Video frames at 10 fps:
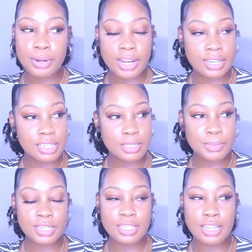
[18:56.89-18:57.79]
praying this
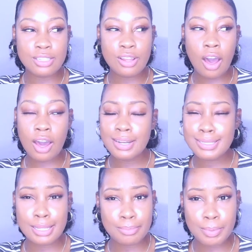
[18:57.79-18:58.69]
much and all these
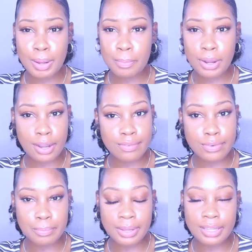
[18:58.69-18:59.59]
other people are praying
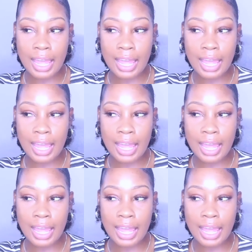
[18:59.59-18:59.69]
for me.